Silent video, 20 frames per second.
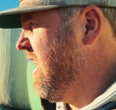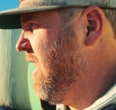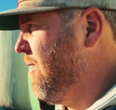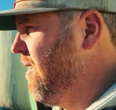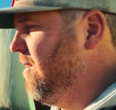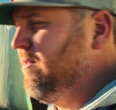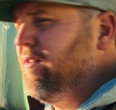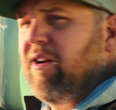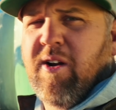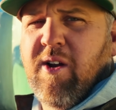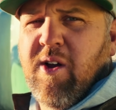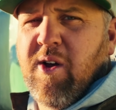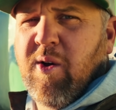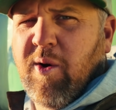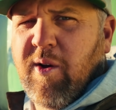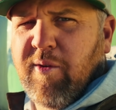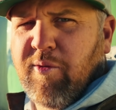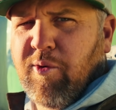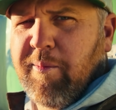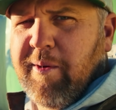However,
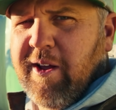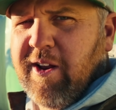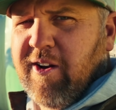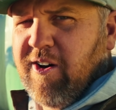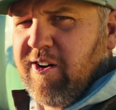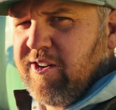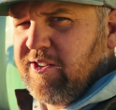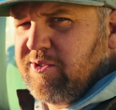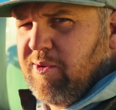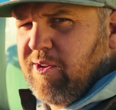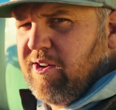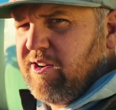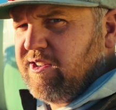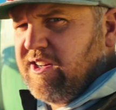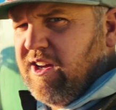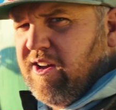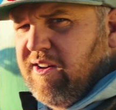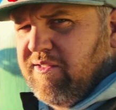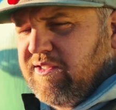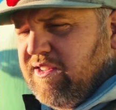if we're being honest with
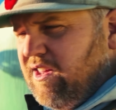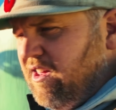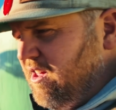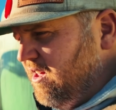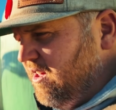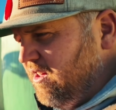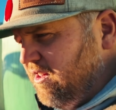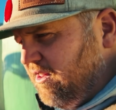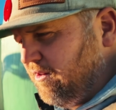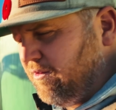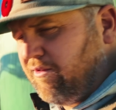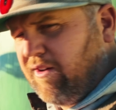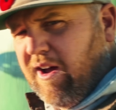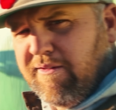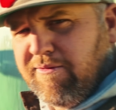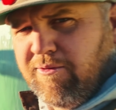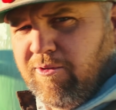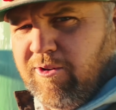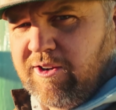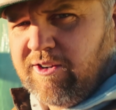ourselves, the
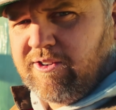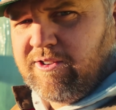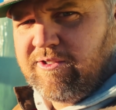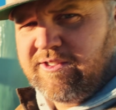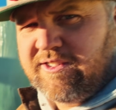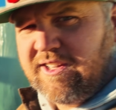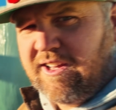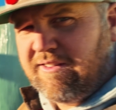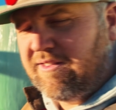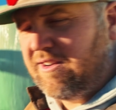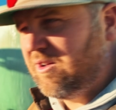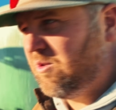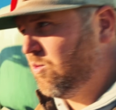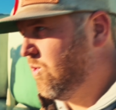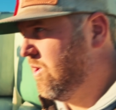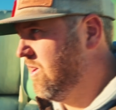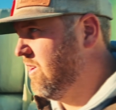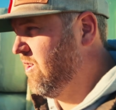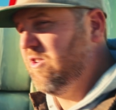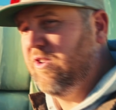54270
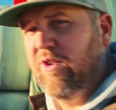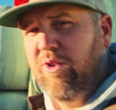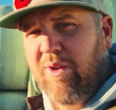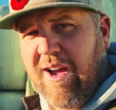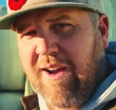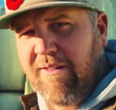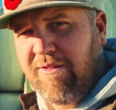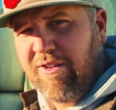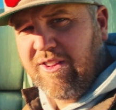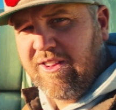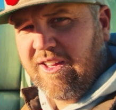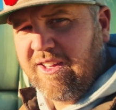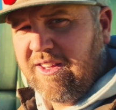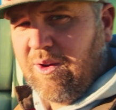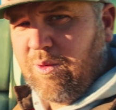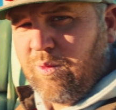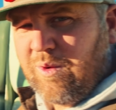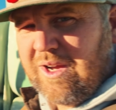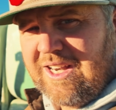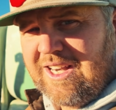will do everything
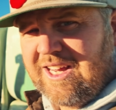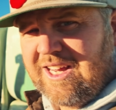that we